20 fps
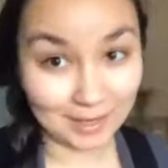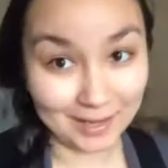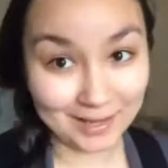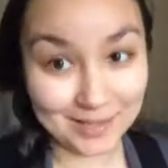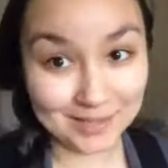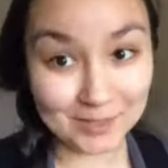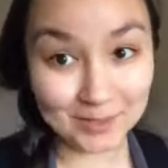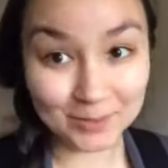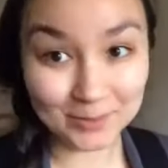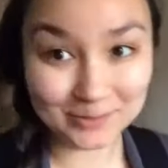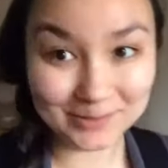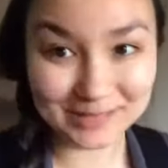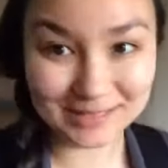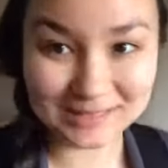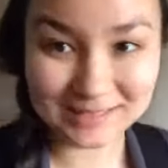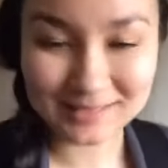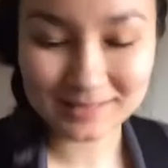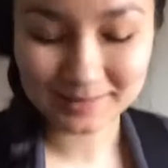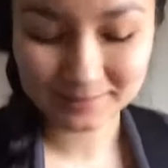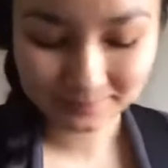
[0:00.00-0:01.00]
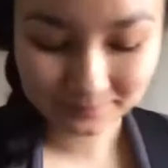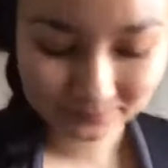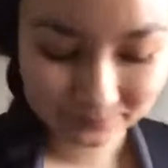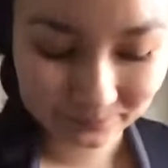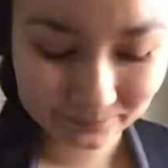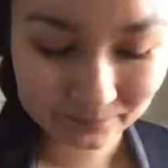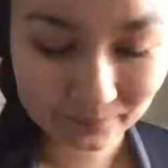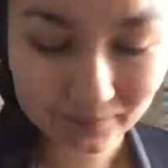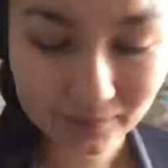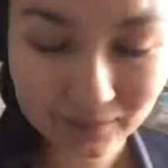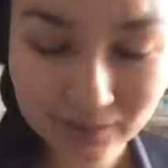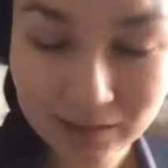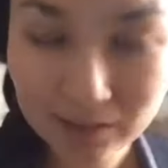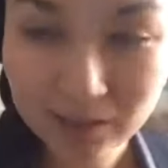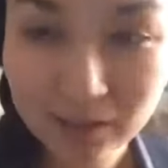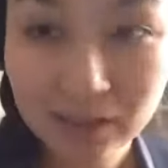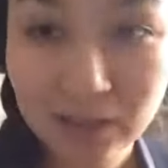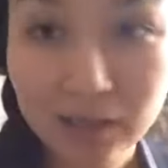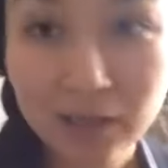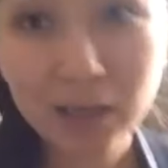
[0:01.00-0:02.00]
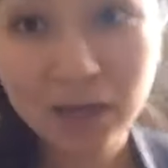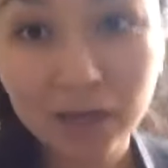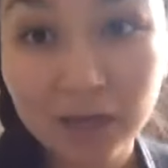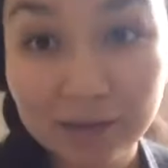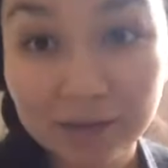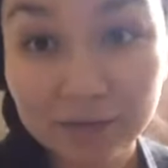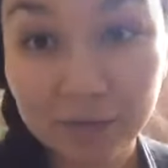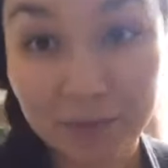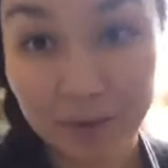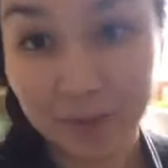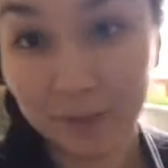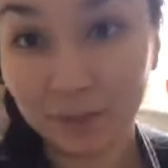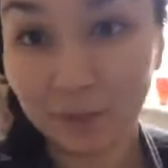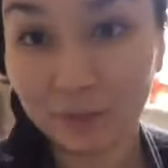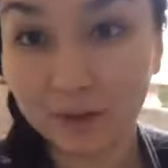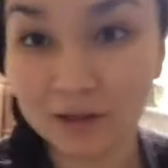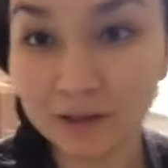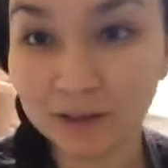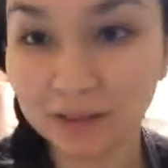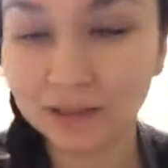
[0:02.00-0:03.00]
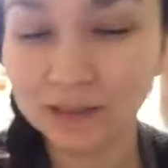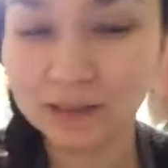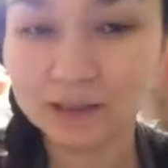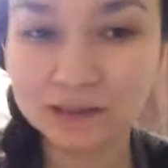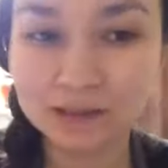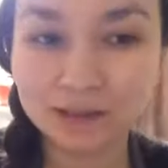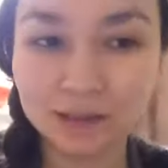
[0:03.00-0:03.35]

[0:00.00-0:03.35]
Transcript: as always. I love baby wearing.